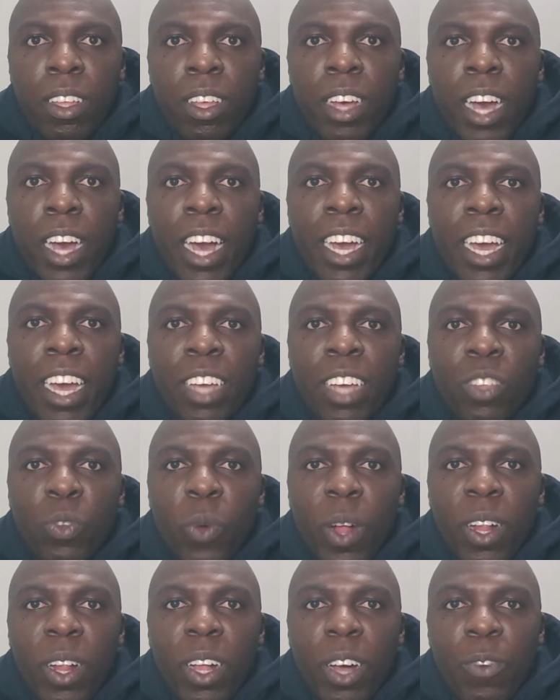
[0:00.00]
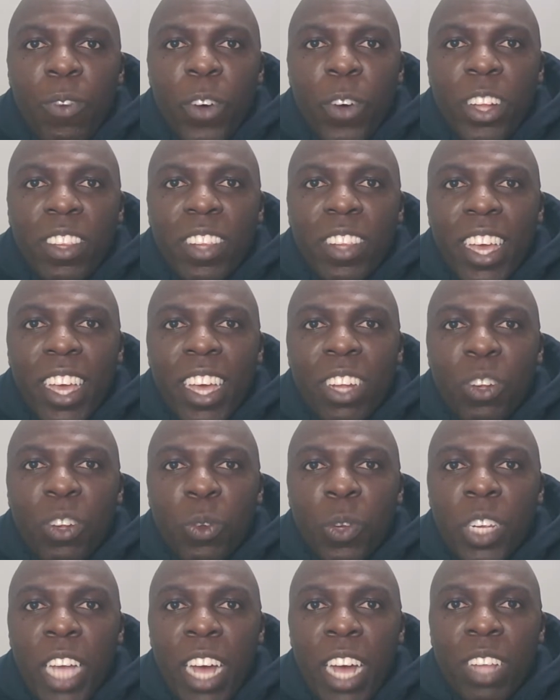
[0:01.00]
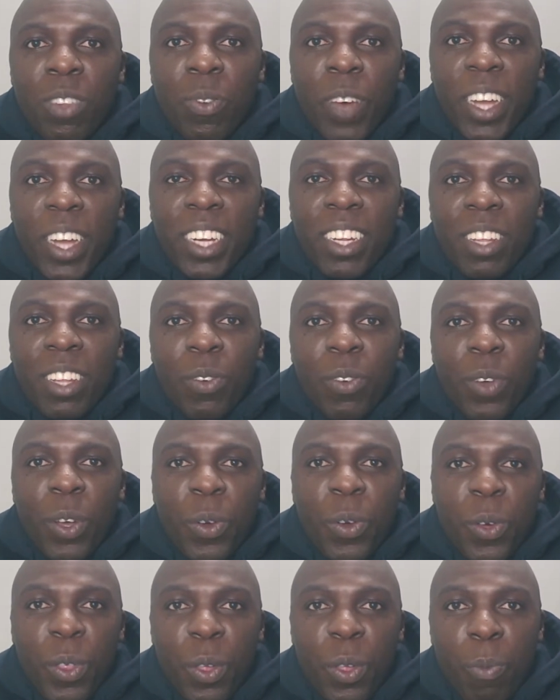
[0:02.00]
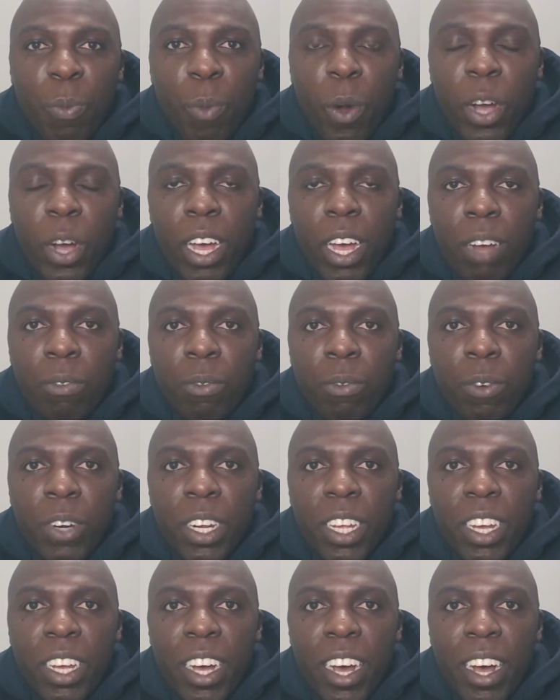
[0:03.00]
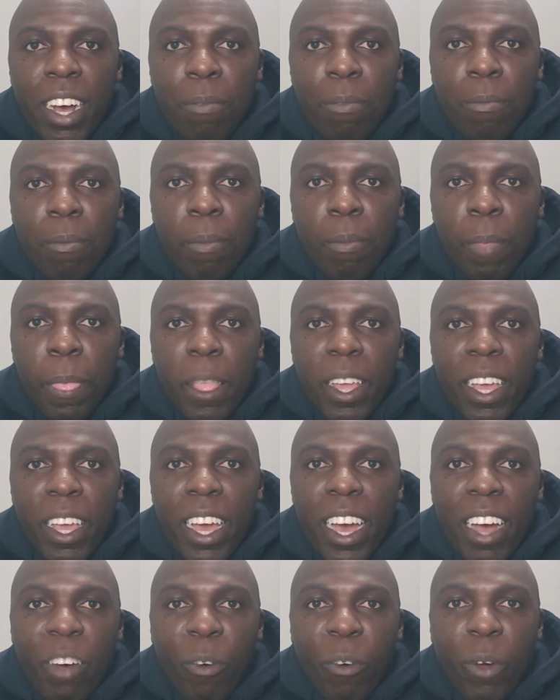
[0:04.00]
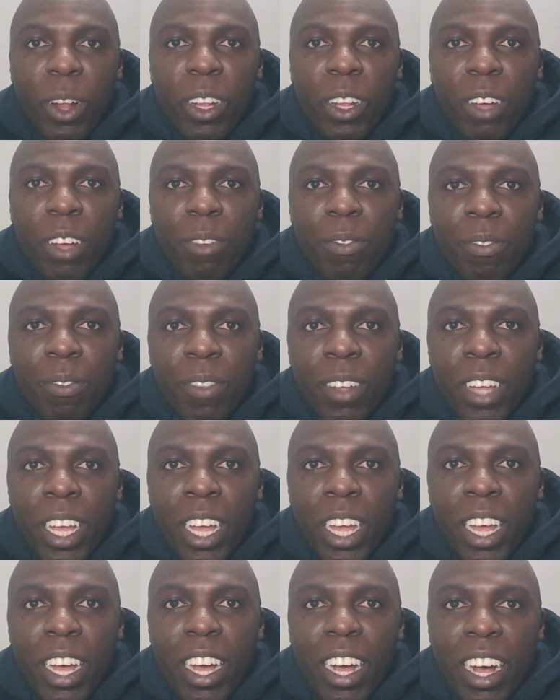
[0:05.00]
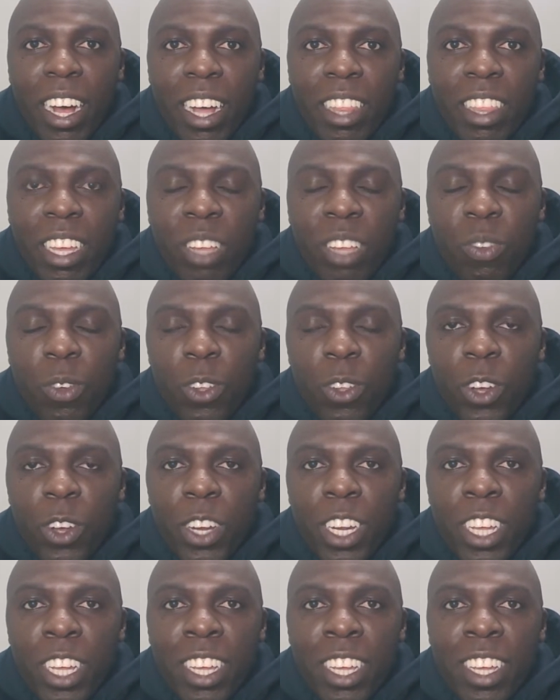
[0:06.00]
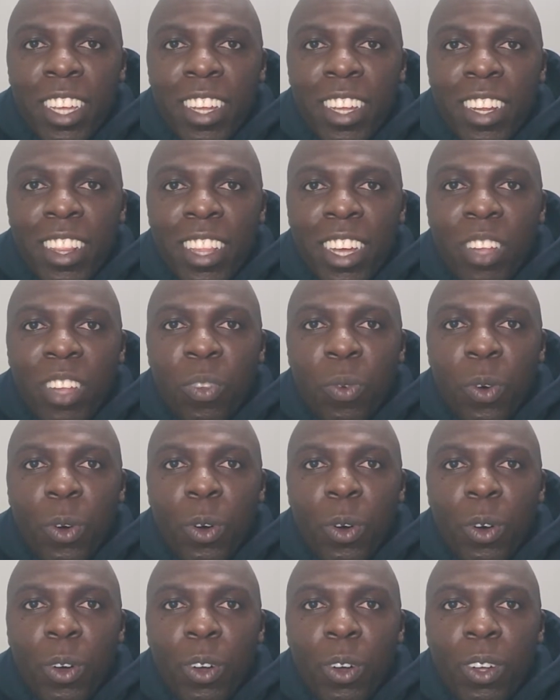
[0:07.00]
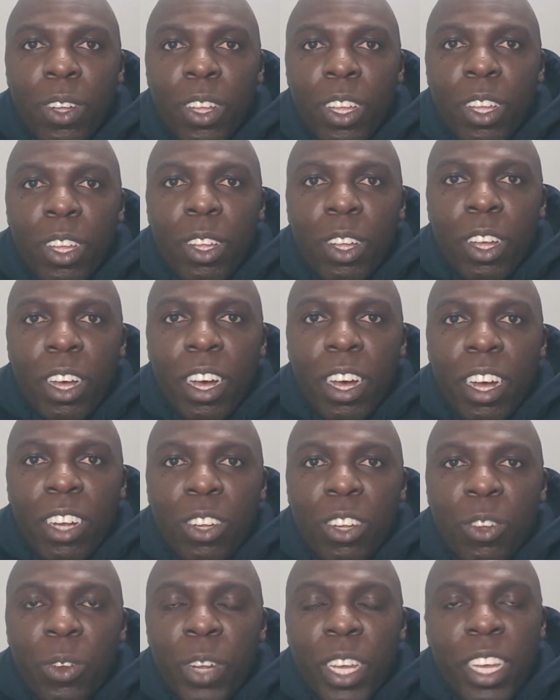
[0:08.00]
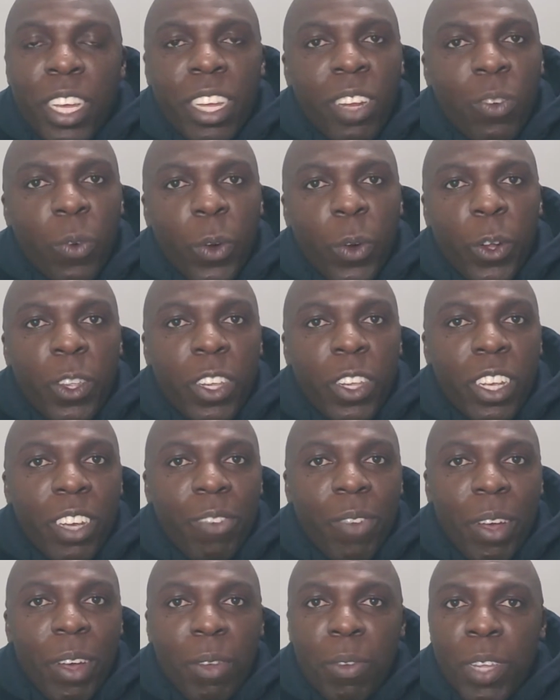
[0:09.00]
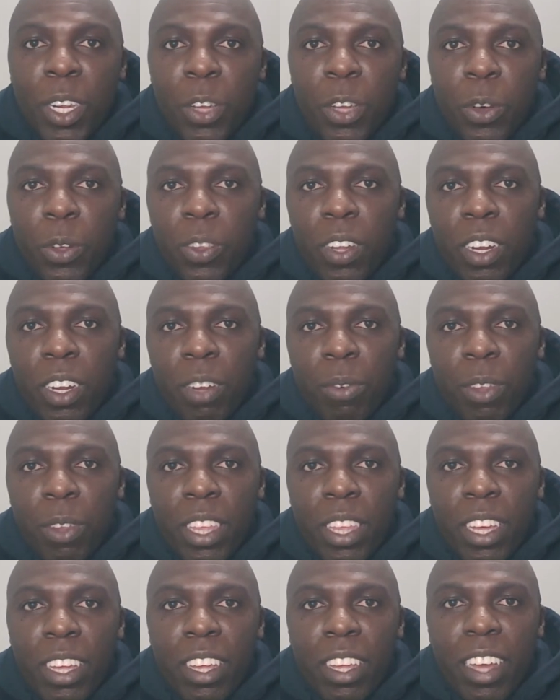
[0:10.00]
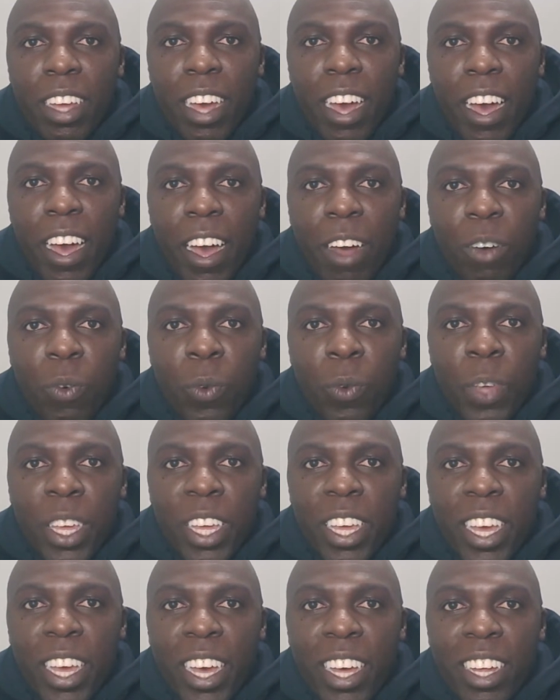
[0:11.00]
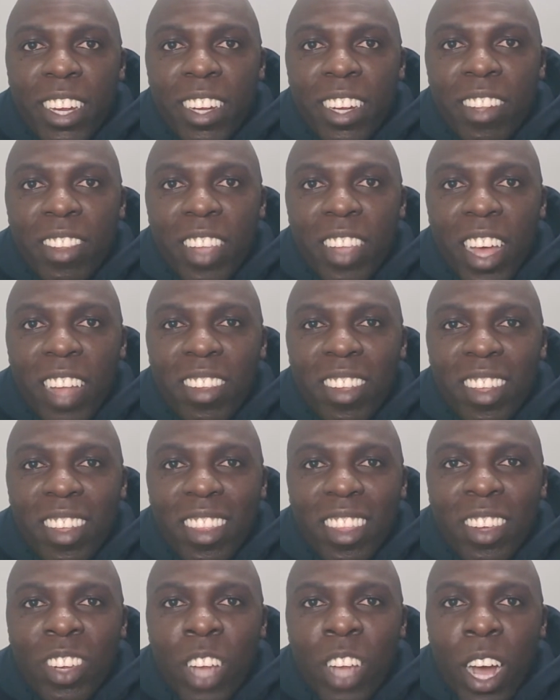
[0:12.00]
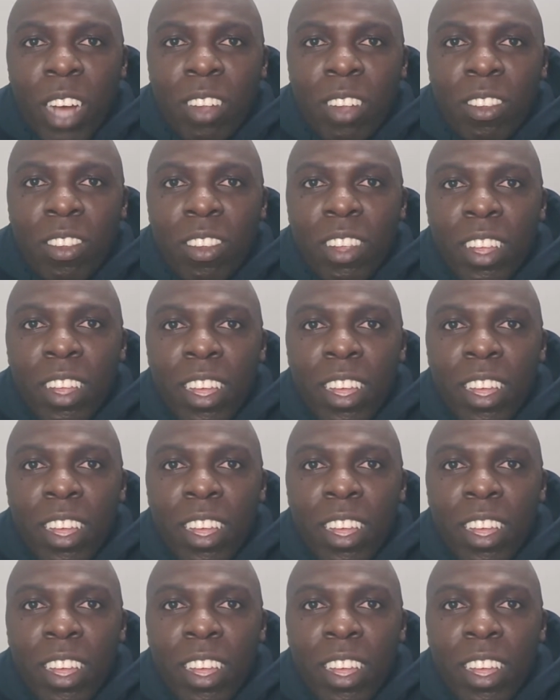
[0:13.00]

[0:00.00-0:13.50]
Hi guys, welcome once again to Sharks Fan TV with your boy Humphrey. Welcome. Thanks for joining in. Thanks for tuning in, watching my videos and everything. We're here discussing the Sharks.